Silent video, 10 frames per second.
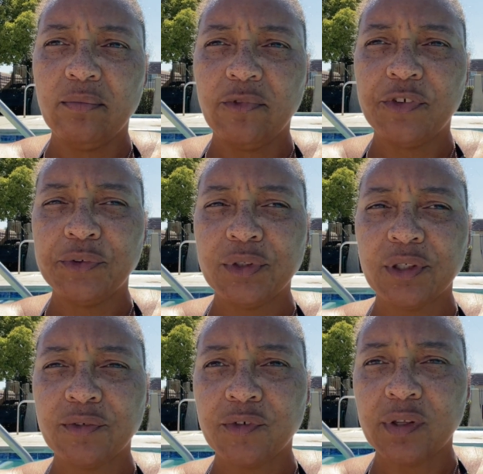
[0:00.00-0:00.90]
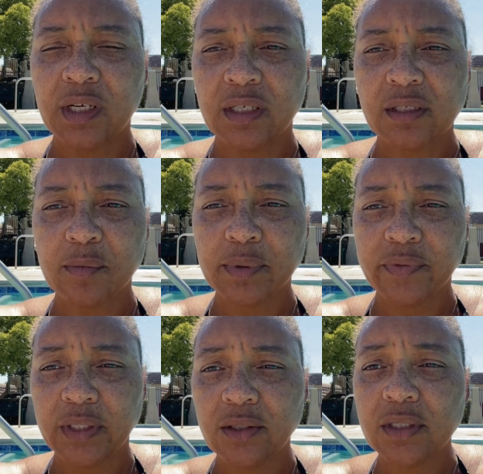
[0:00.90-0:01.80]
focus on for the next couple of
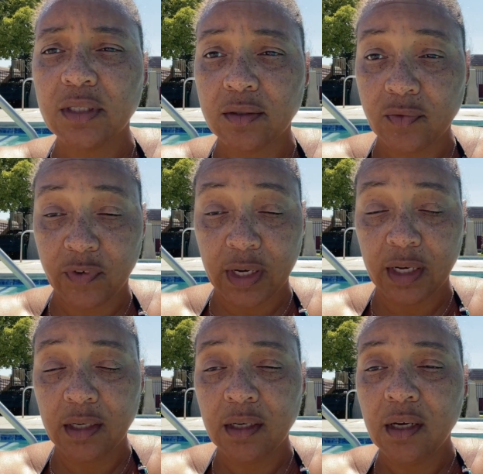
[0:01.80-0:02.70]
years, then fine.